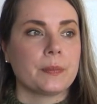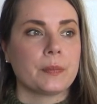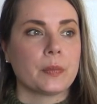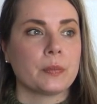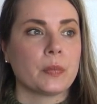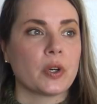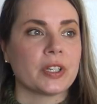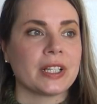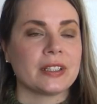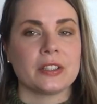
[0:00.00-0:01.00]

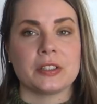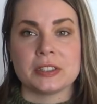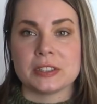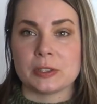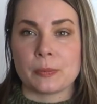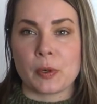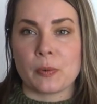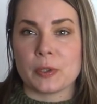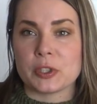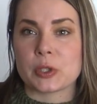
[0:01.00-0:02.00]
more than the
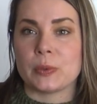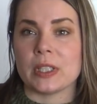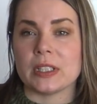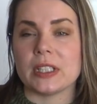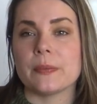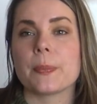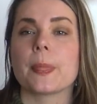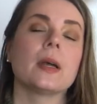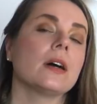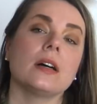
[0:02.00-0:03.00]
superwash quality
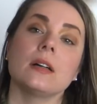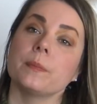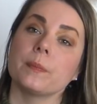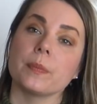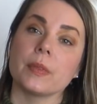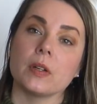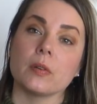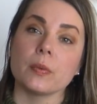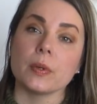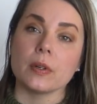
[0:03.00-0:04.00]

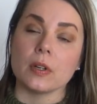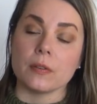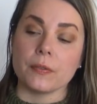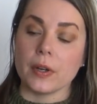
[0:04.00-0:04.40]
of